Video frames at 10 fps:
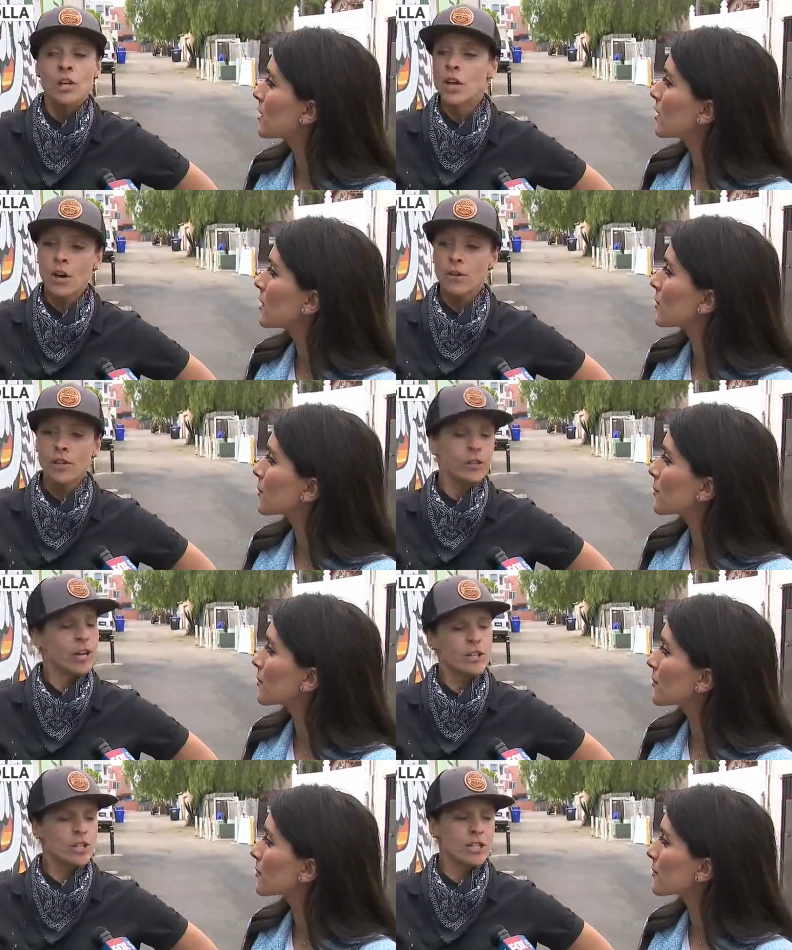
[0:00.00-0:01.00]
Speaker 1: No, the
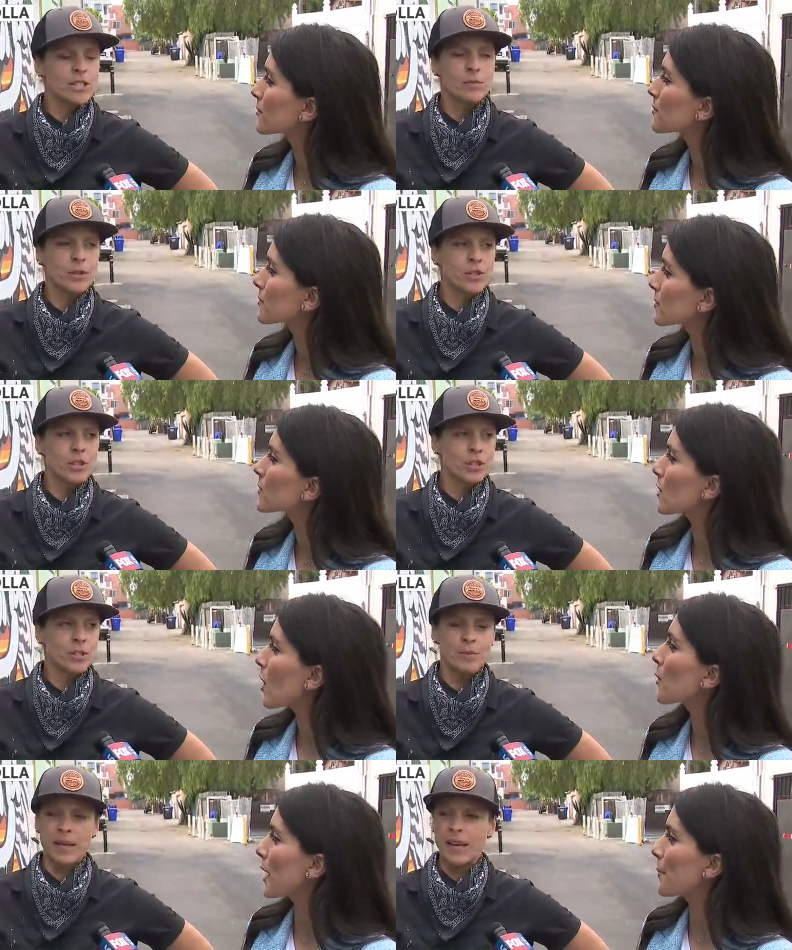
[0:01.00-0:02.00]
location isn't personal
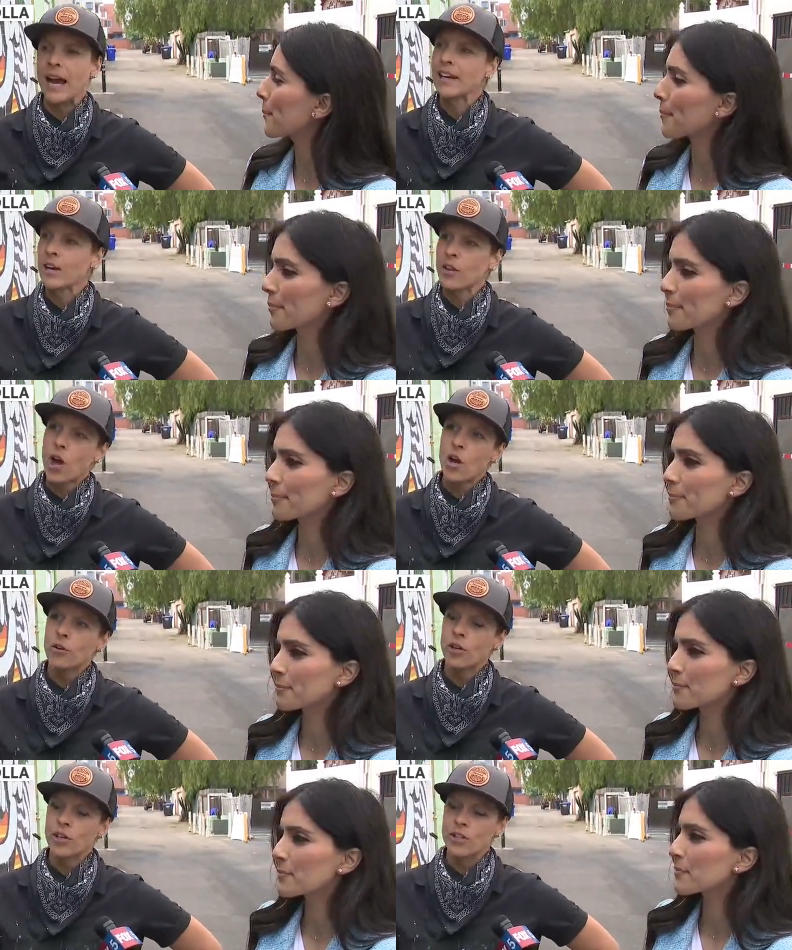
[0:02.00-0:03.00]
to okay. me. I know the
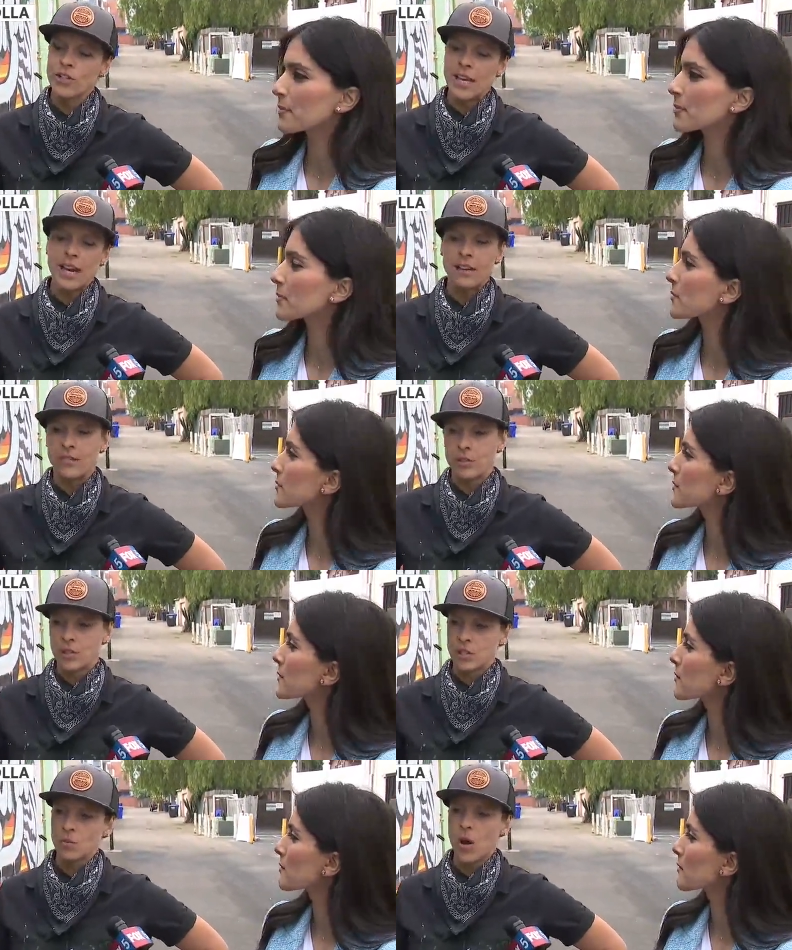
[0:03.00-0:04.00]
owners, and I've
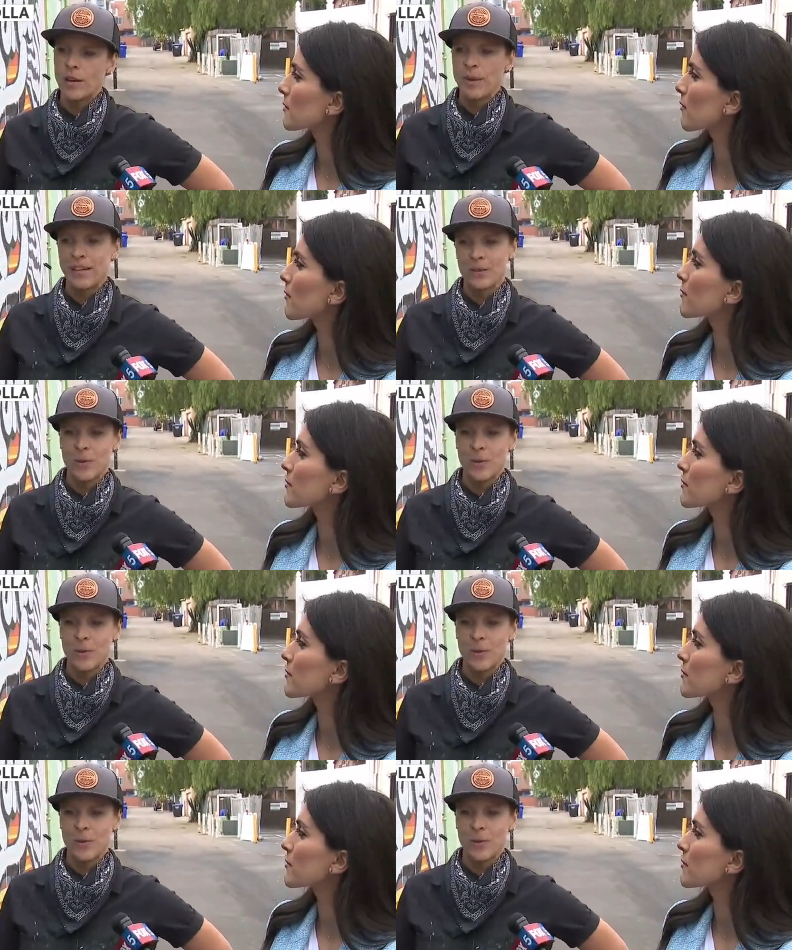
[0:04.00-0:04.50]
used this wall. I painted